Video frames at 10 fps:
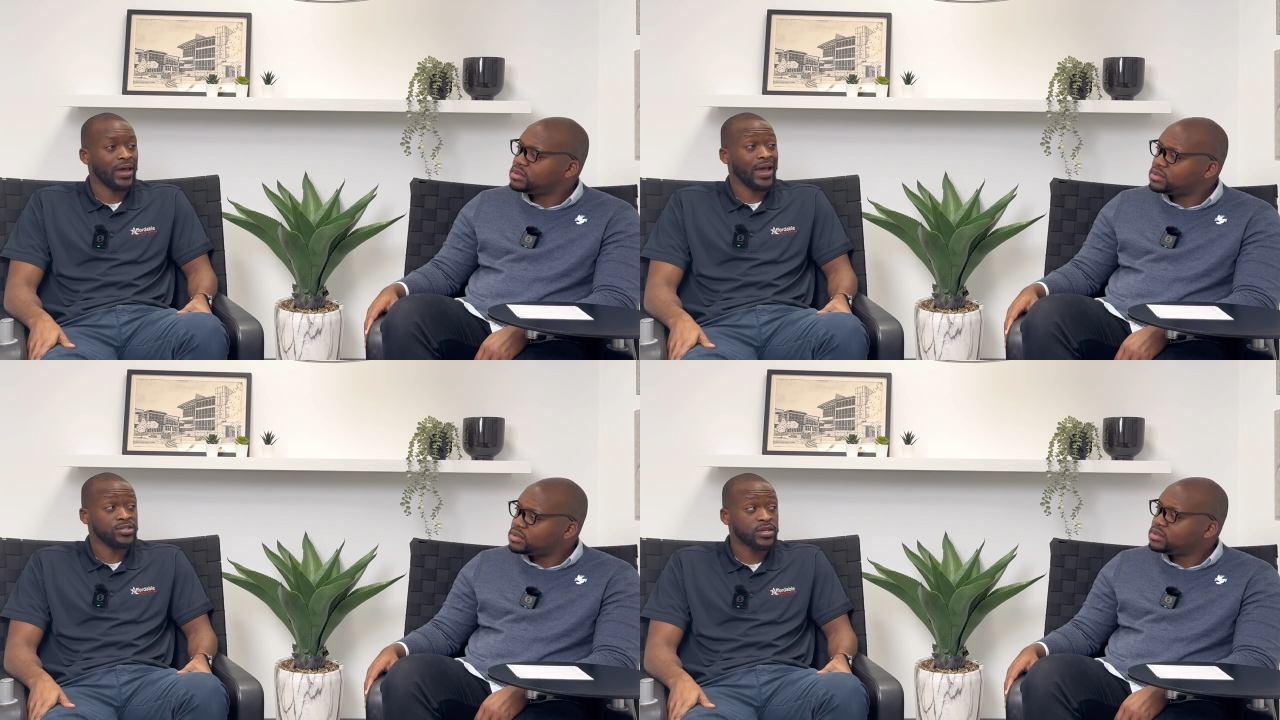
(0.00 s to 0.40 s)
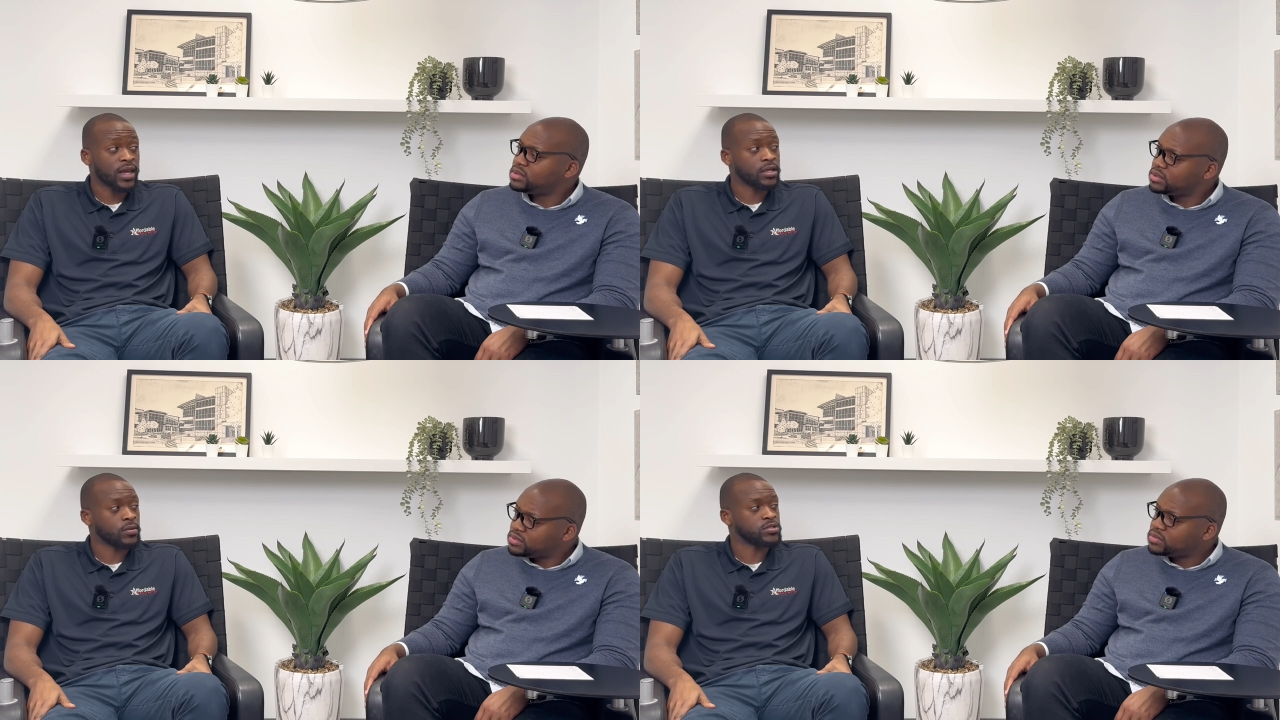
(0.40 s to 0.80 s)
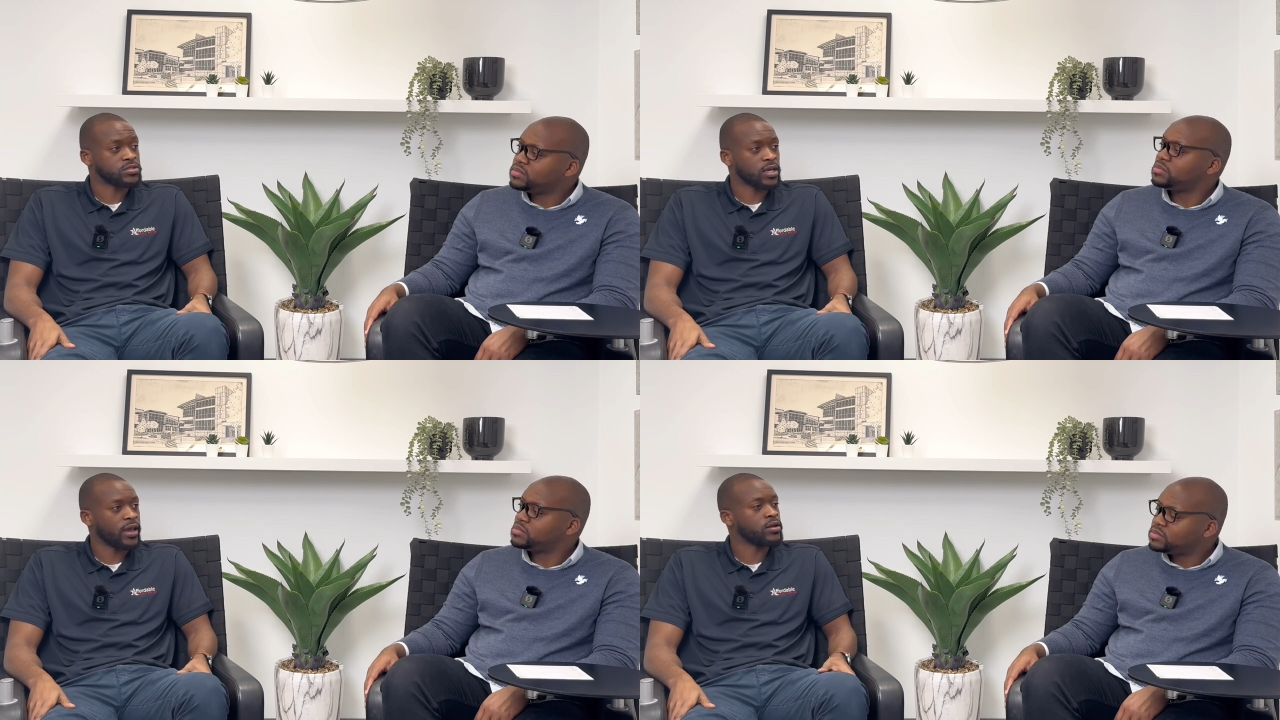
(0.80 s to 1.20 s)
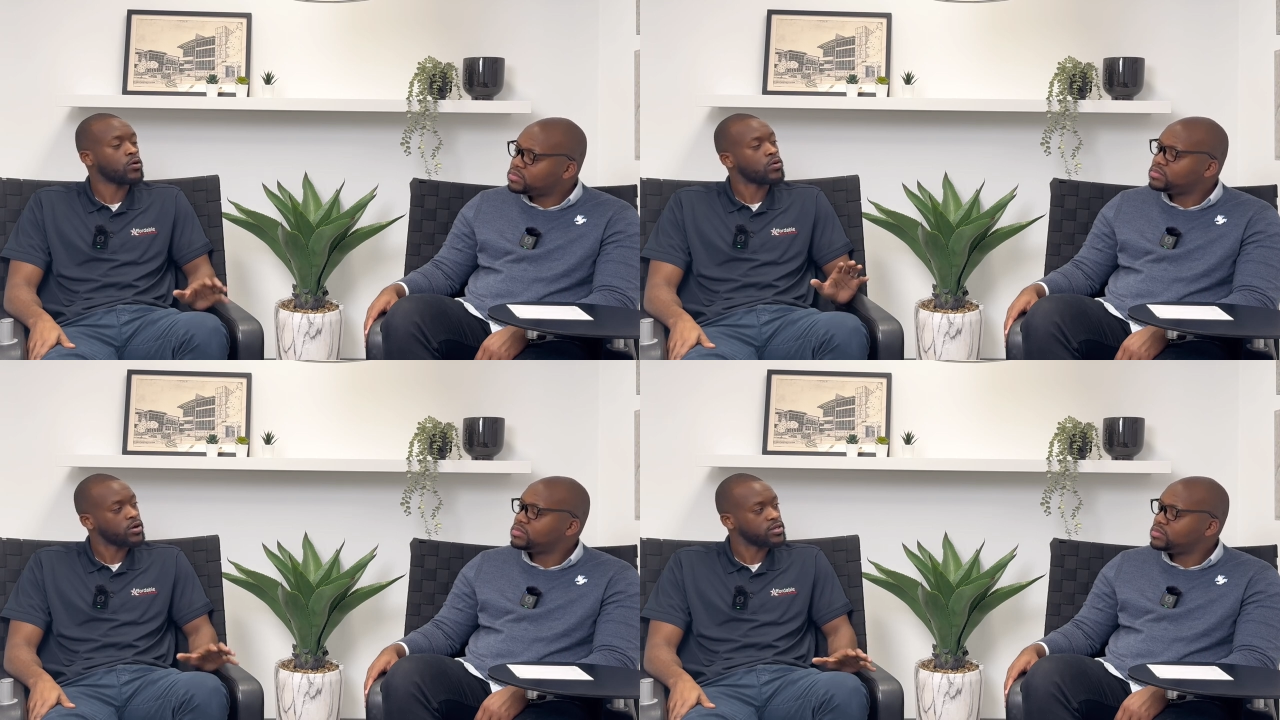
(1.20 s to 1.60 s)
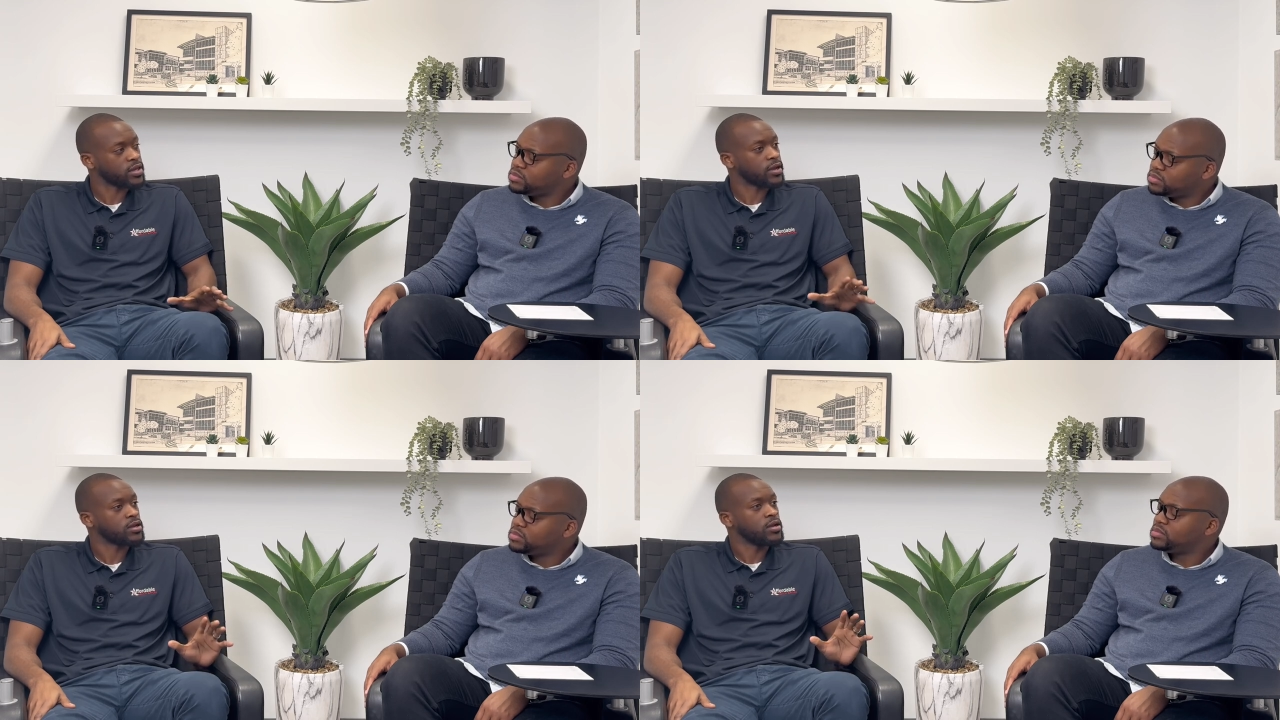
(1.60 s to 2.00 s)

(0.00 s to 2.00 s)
Speaker 1: educating them and just say, hey, no worries, like